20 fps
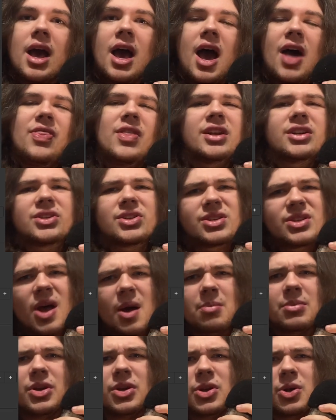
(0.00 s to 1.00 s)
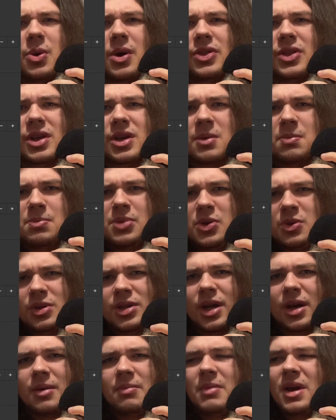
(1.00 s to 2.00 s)
and then some you do on the
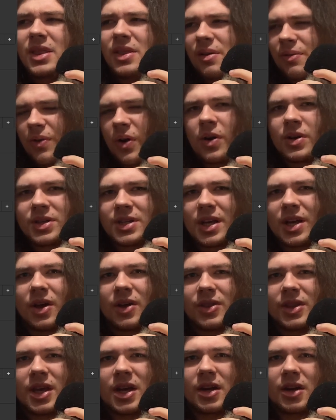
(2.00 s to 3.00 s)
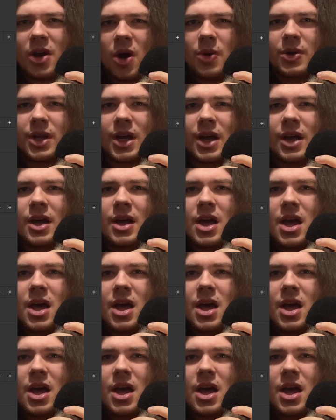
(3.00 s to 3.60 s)
computer, mainly focusing on the encoder.